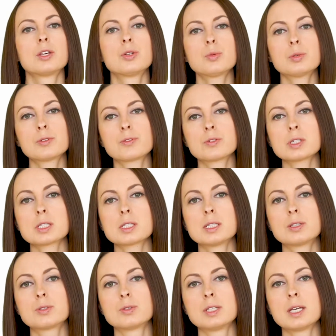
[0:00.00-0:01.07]
you will first
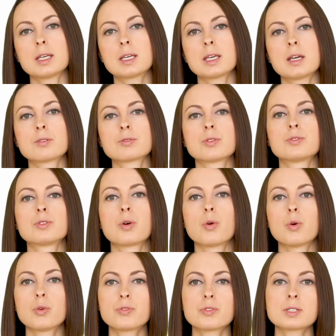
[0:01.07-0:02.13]
need to take care of your
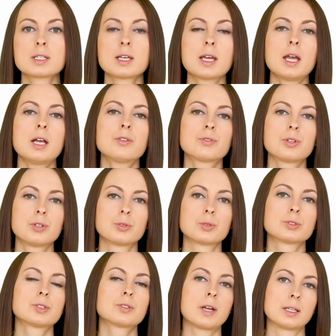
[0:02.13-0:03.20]
office and
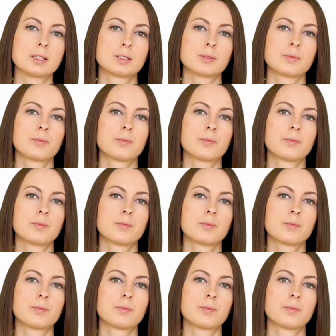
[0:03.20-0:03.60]
renew the rent.